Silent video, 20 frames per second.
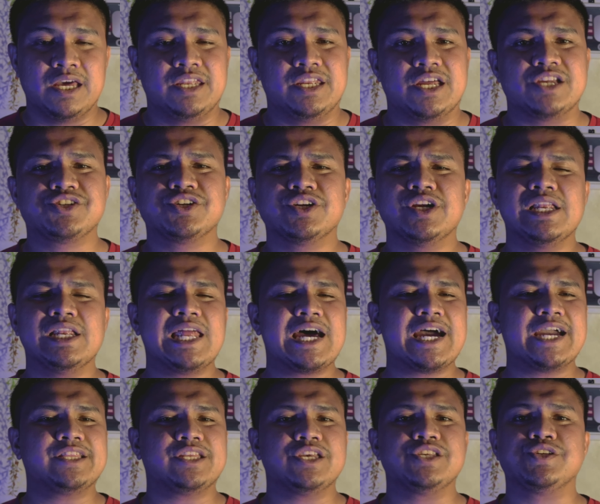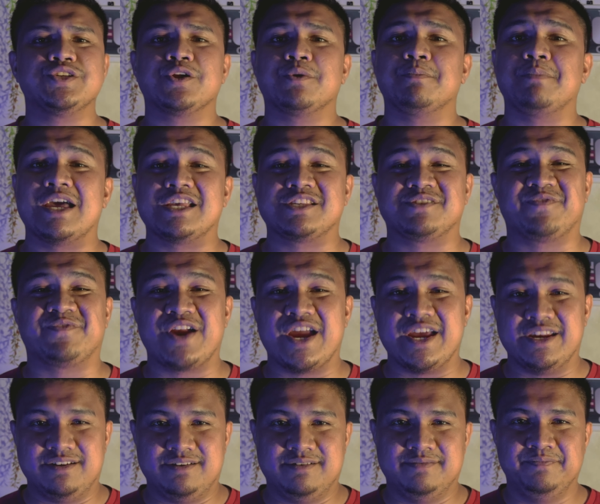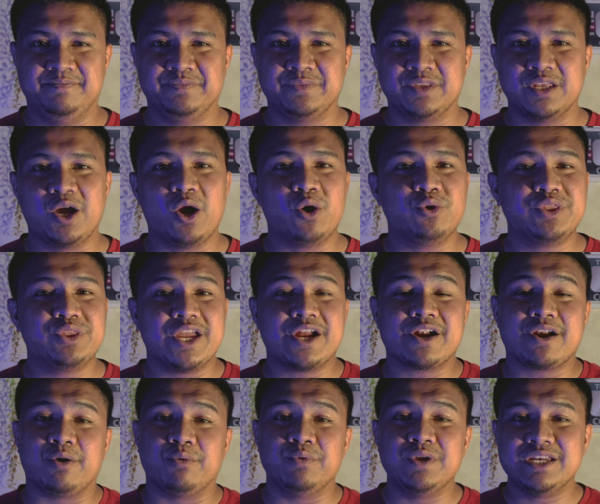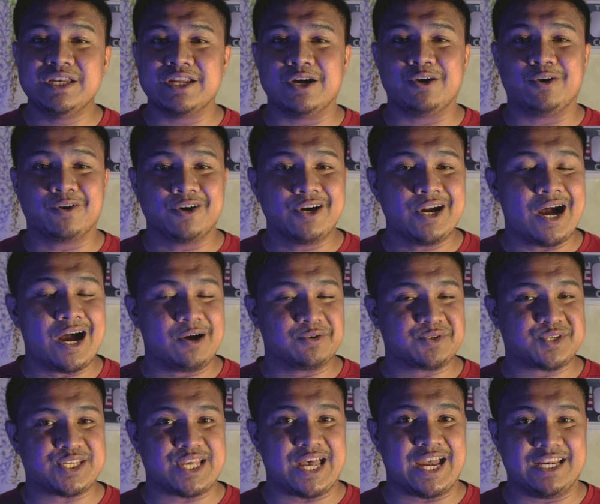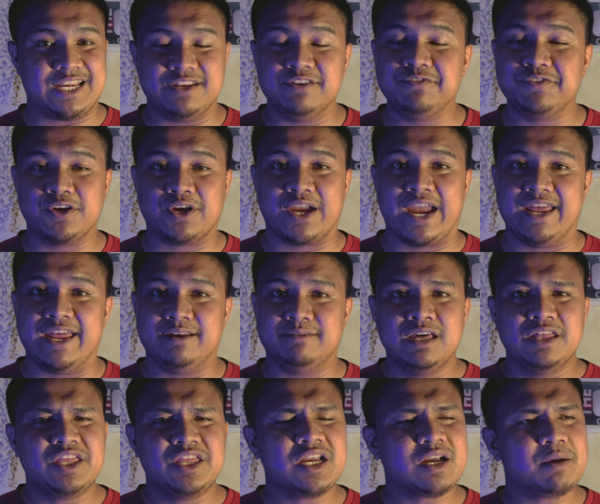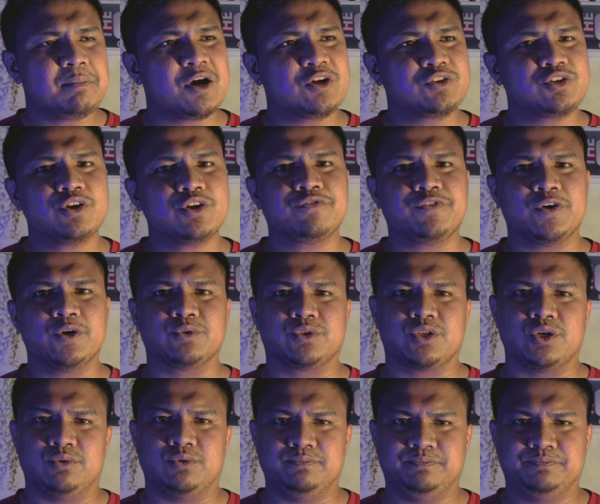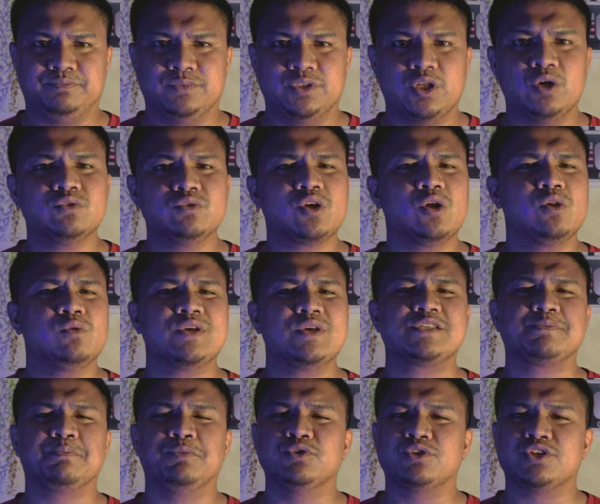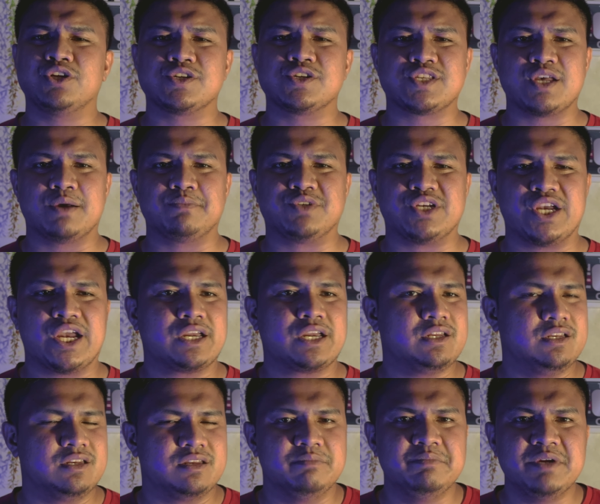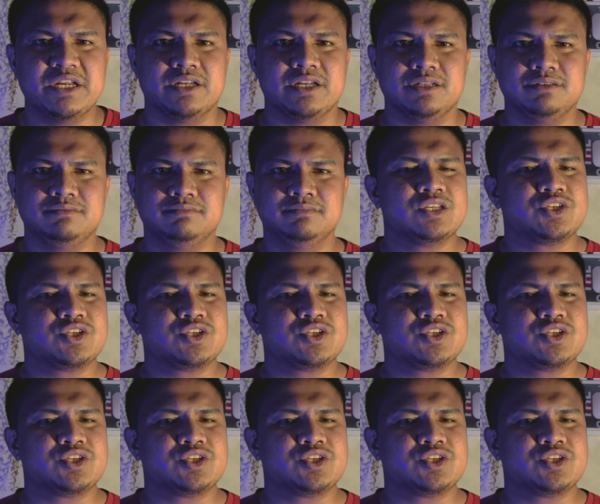Natural light is your best friend. Go near a window or outside if you can. Think about your photo. Don't always put your subject in the middle.